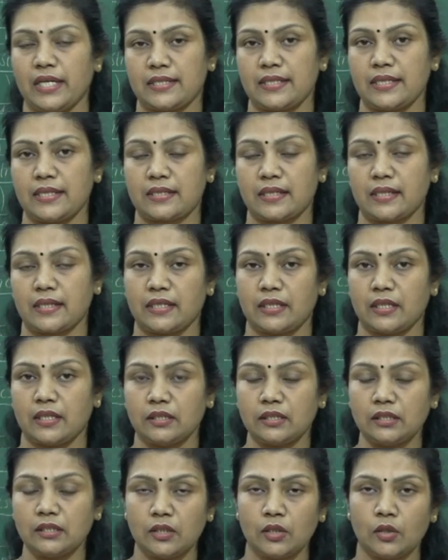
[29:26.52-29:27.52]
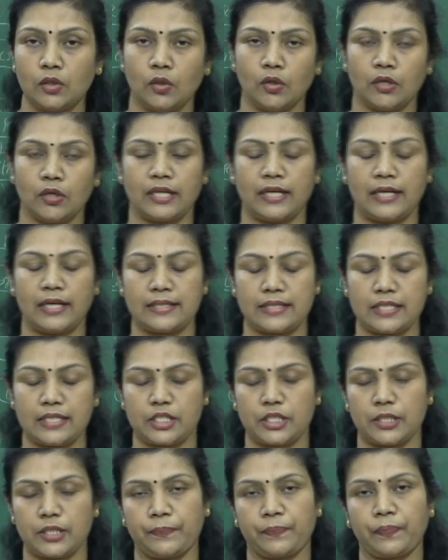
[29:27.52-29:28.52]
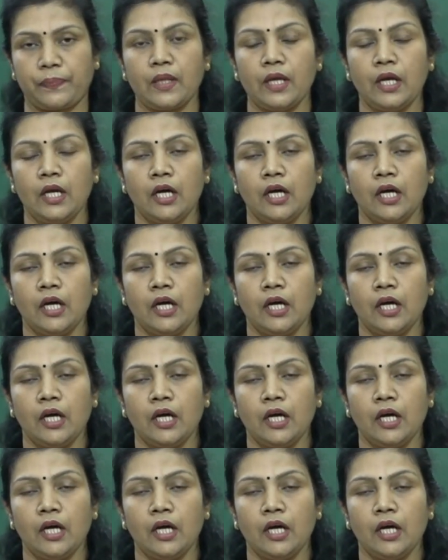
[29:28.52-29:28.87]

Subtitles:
exist in the organization.